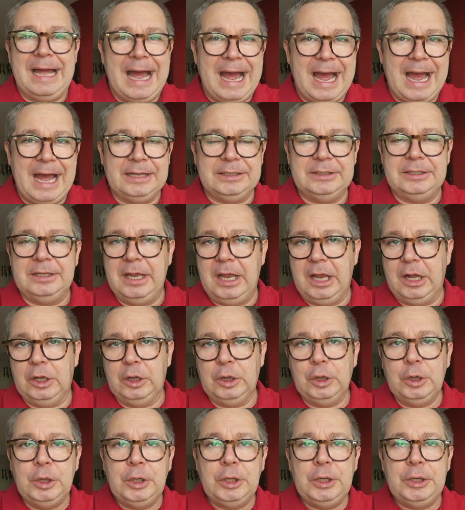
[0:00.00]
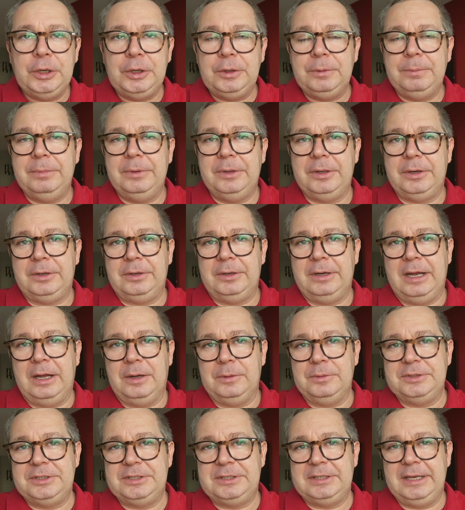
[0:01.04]
add a little bit of, I
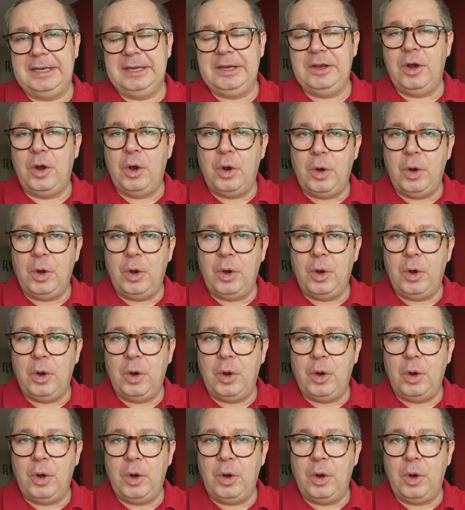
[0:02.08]
would say